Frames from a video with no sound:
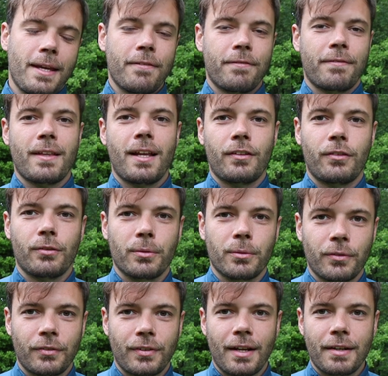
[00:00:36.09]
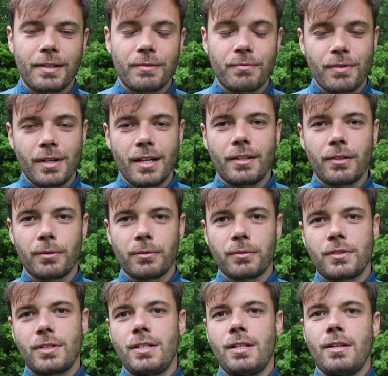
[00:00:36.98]
If that's all sounding really
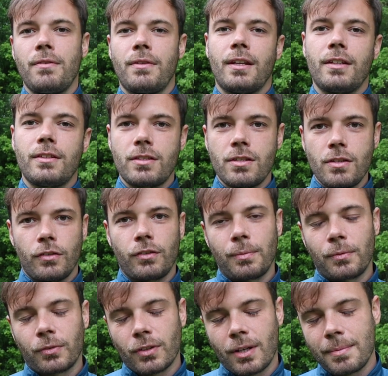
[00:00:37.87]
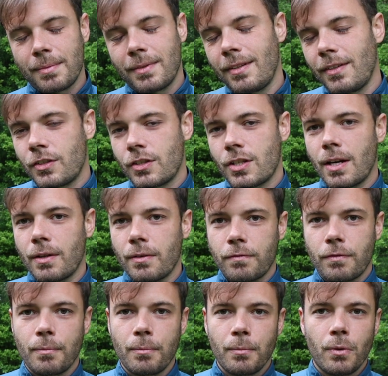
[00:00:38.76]
cool to you, then do subscribe to this channel
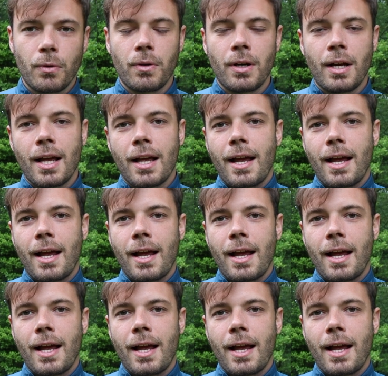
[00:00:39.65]
for more